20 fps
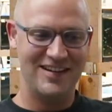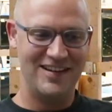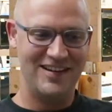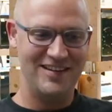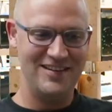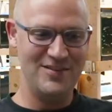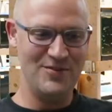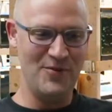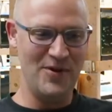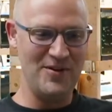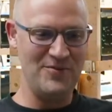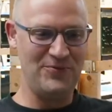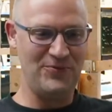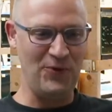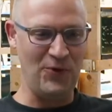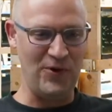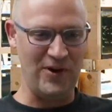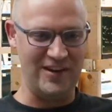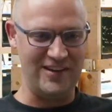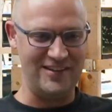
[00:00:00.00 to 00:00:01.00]
You went
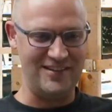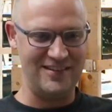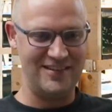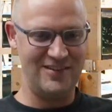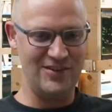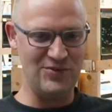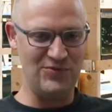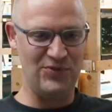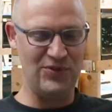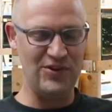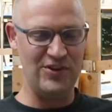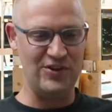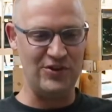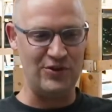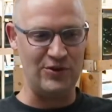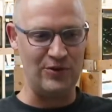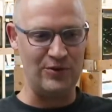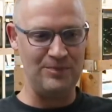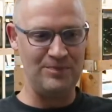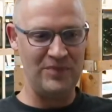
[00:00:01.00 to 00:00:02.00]
for it. Good for
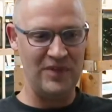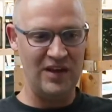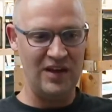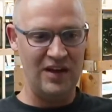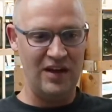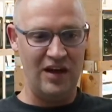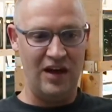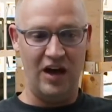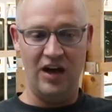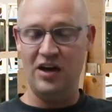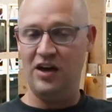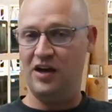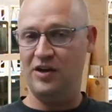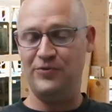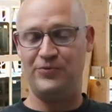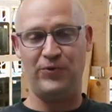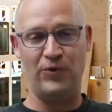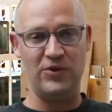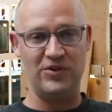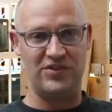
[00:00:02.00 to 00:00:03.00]
you.
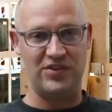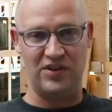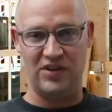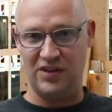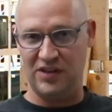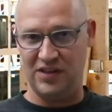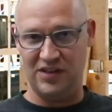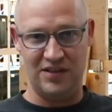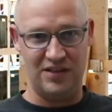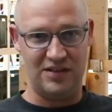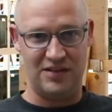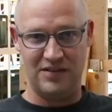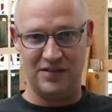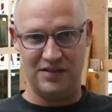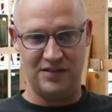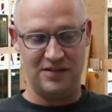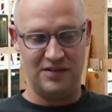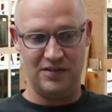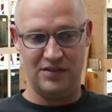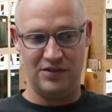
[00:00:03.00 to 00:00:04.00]
Unfortunately,
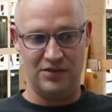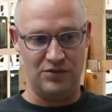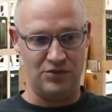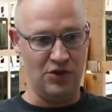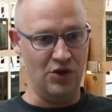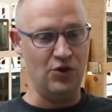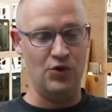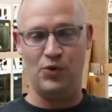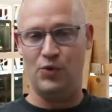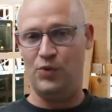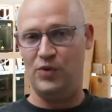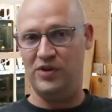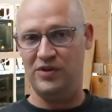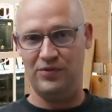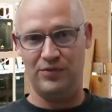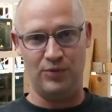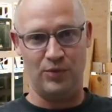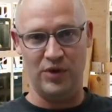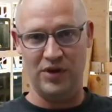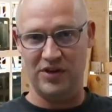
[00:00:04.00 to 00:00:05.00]
no,
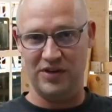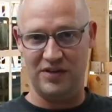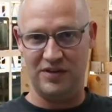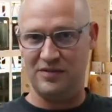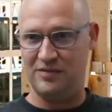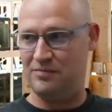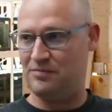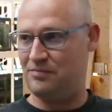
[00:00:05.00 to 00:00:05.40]
we're in